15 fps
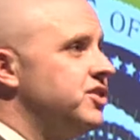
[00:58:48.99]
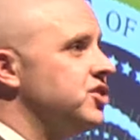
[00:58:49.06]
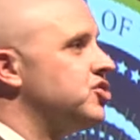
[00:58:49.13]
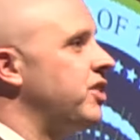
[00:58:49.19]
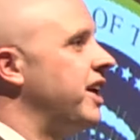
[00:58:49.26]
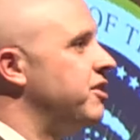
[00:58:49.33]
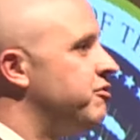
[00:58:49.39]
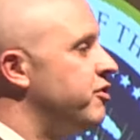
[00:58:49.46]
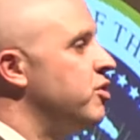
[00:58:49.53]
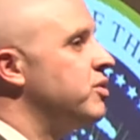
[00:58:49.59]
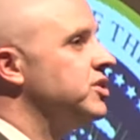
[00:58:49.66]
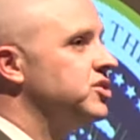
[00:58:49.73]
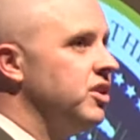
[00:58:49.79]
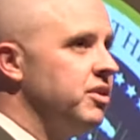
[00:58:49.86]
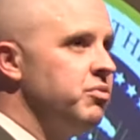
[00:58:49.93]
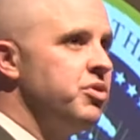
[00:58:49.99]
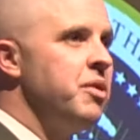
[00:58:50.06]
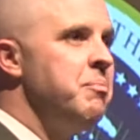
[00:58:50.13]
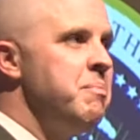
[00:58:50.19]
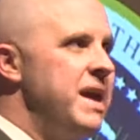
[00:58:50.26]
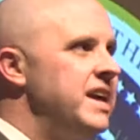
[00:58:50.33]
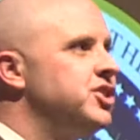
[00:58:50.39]
just tried to focus on the
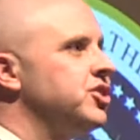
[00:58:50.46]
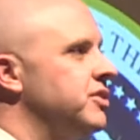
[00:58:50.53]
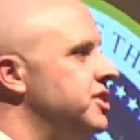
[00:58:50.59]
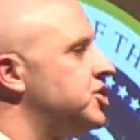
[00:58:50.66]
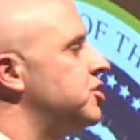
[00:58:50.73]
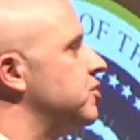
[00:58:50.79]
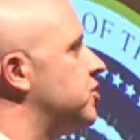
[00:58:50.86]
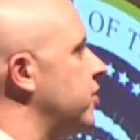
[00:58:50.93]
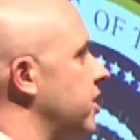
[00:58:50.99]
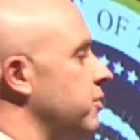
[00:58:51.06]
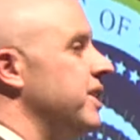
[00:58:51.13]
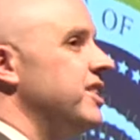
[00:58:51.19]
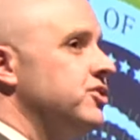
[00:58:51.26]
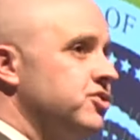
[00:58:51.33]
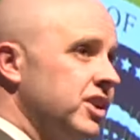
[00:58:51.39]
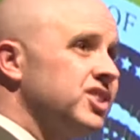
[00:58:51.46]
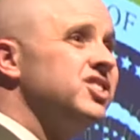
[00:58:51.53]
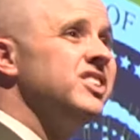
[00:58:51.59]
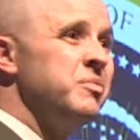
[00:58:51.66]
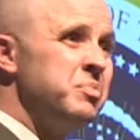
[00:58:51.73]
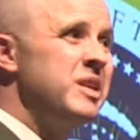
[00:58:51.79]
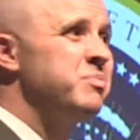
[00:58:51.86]
major issues during
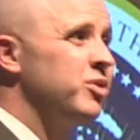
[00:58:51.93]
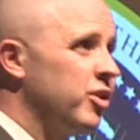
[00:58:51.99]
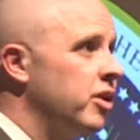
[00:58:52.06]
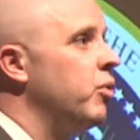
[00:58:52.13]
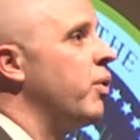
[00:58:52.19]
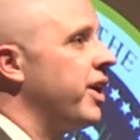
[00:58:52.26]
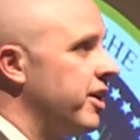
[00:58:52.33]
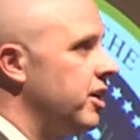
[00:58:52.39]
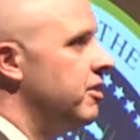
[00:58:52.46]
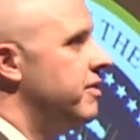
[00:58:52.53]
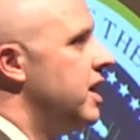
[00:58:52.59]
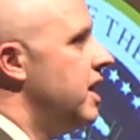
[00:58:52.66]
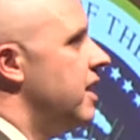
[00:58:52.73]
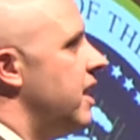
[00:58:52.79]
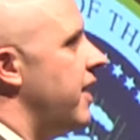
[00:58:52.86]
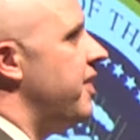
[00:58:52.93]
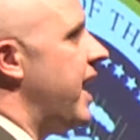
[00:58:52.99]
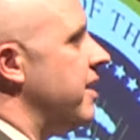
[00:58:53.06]
Reconstruction that people are aware of, and